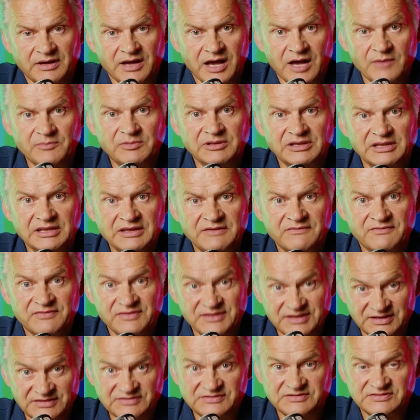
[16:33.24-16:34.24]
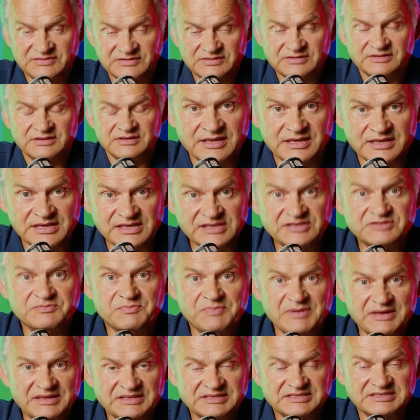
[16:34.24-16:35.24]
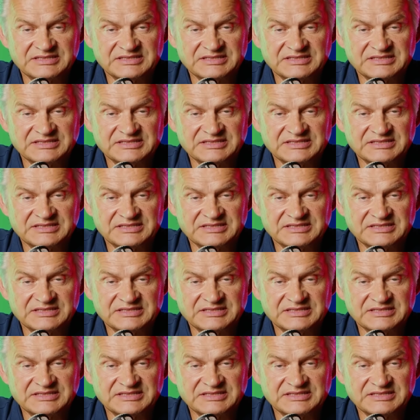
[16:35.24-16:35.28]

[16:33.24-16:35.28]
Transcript: I believe this is being